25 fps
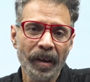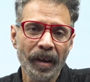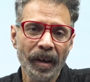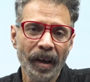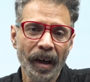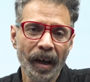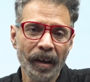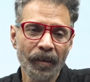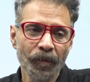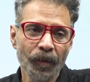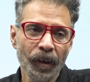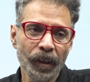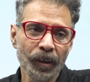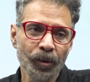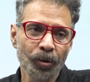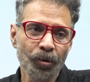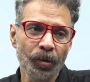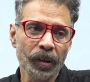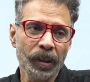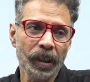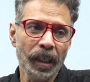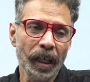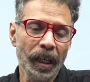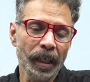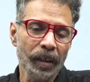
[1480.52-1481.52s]
And once you
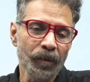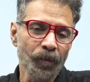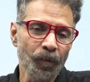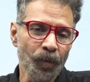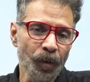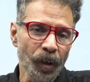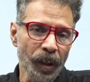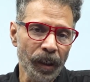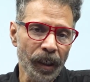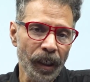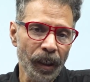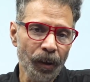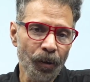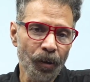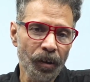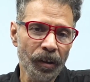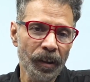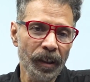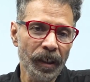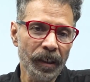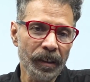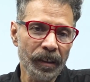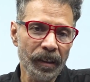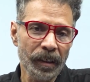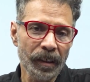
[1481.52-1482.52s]
start working on
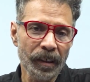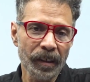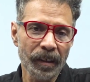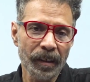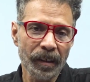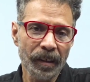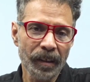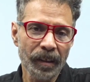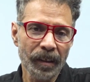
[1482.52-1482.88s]
this,